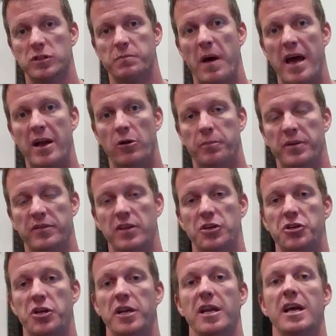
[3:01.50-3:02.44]
spinal
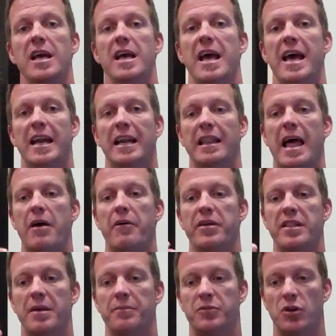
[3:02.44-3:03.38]
position and
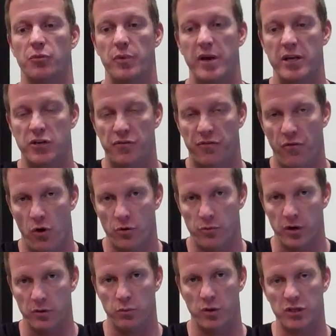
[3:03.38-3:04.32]
allowing them to reach
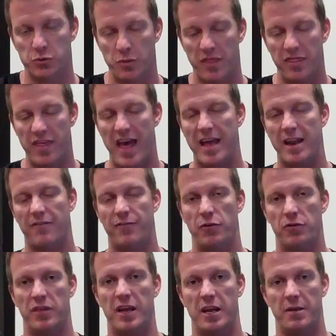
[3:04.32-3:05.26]
forward, which would then, if
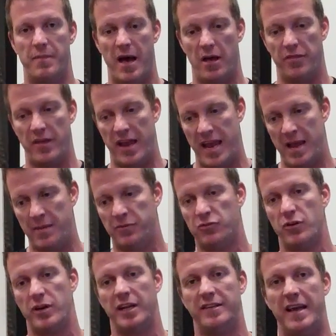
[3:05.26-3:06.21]
you think about the
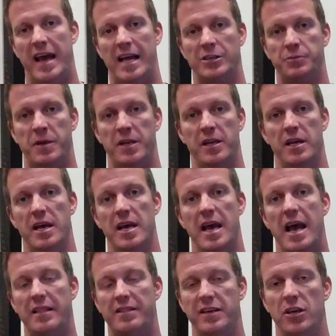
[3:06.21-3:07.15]
hamstring attachment
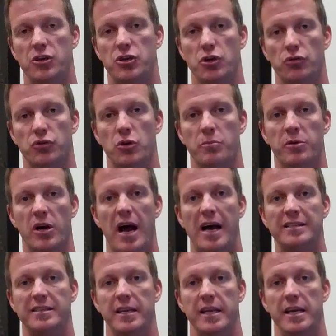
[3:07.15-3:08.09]
at the ischial
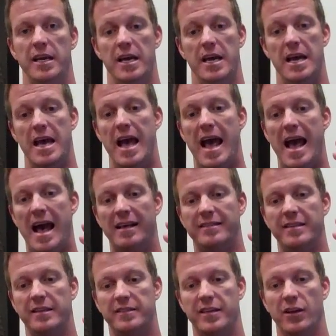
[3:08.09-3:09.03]
tuberosity,
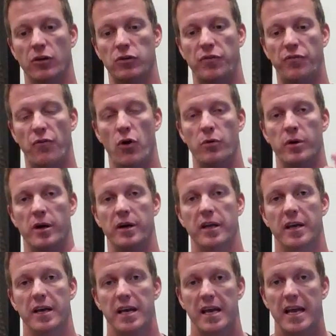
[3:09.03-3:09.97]
as it tilts
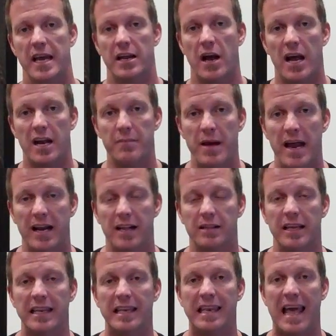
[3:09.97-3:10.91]
forward, it
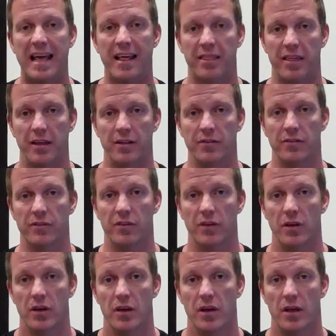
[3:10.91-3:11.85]
automatically
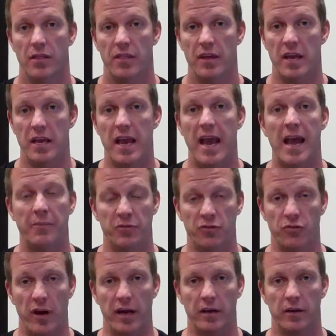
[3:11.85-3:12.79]
lengthens the
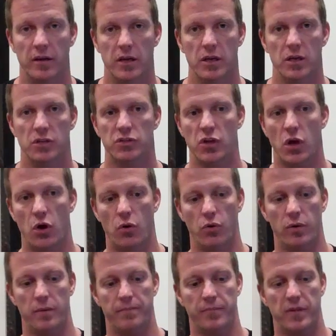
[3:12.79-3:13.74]
hamstring.
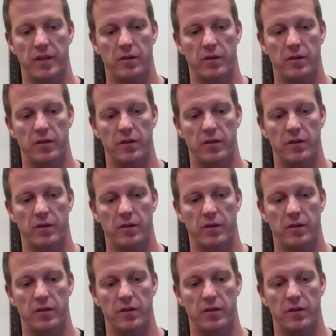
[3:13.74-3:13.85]
So